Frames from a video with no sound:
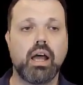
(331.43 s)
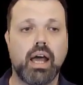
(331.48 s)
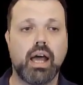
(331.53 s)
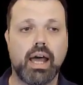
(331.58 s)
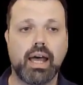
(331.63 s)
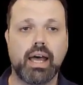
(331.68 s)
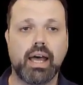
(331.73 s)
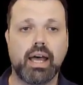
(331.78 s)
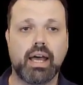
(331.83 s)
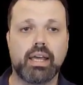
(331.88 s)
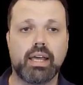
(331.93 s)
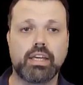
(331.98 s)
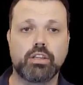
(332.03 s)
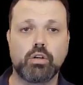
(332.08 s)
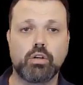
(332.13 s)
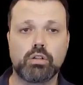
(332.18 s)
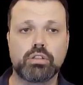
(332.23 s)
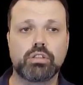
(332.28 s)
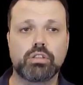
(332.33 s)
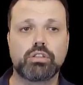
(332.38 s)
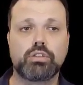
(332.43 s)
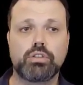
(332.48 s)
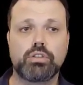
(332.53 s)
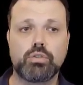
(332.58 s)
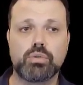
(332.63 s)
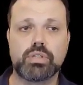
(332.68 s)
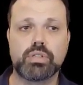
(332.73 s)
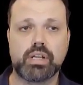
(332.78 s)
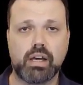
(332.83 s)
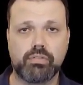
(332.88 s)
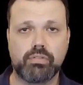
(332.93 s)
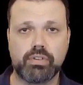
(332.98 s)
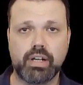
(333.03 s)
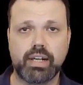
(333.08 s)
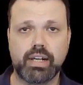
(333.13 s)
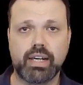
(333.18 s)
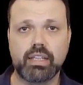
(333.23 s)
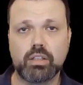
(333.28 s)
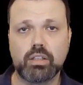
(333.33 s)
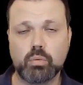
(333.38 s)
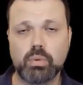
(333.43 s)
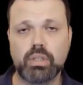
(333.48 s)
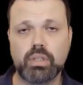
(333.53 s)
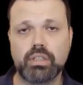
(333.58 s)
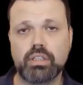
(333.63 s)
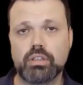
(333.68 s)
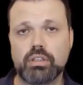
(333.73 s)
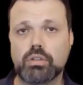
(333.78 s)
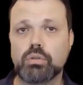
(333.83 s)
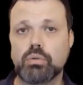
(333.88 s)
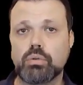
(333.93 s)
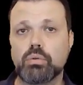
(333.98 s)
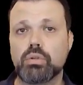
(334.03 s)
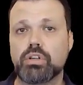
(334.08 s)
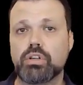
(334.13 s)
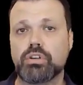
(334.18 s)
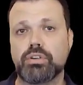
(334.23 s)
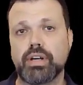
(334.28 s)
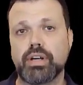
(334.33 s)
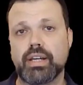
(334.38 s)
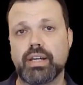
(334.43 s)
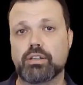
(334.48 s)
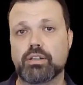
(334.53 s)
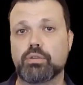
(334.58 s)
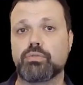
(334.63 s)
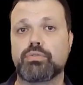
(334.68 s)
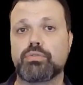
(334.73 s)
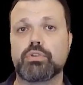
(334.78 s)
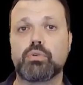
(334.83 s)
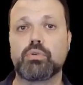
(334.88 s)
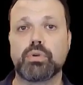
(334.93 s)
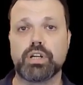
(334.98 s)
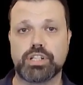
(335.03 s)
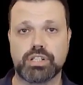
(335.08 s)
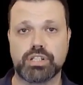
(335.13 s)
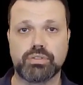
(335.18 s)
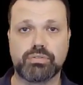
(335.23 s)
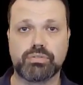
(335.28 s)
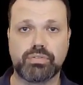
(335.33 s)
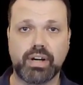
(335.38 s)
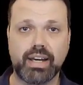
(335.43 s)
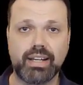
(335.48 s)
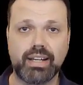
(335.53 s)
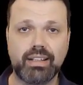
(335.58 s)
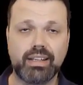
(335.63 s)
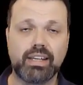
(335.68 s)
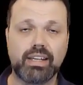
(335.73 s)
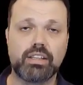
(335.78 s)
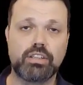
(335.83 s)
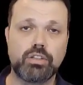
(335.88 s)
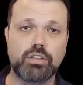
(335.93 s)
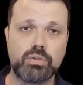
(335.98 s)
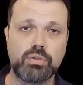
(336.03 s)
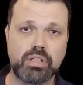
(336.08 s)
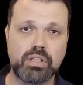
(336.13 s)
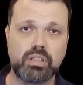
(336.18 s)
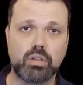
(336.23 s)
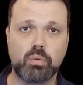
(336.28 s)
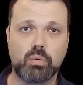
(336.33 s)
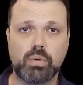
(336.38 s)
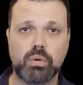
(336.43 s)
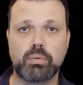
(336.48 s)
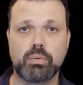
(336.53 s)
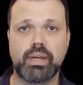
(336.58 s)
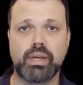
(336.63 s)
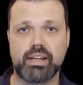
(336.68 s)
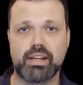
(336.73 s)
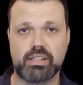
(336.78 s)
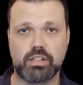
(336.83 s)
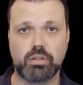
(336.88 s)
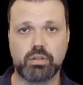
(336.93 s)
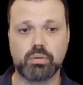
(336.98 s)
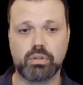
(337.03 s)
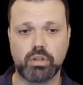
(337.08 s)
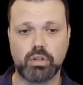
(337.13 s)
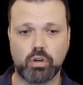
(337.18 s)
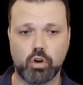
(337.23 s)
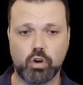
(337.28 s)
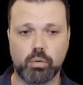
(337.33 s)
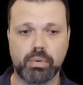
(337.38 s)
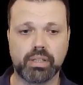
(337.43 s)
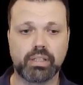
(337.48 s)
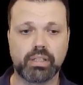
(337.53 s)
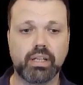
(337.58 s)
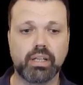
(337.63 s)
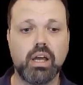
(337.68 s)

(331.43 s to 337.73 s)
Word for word: Uh, in order to use Kafka Cat, we'll need to create configuration file and use it when we execute the command.